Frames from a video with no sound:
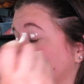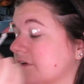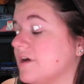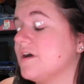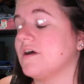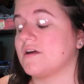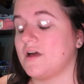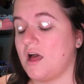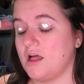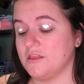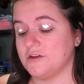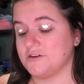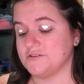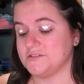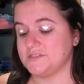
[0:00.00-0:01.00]
the
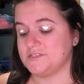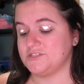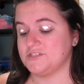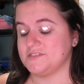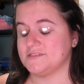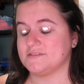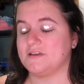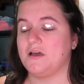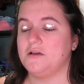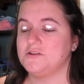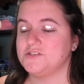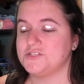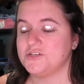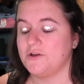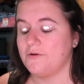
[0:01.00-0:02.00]
colors just
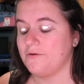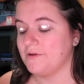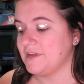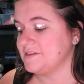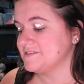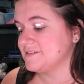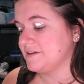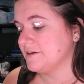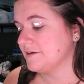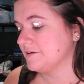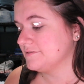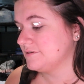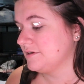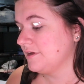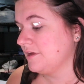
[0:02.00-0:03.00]
show easier.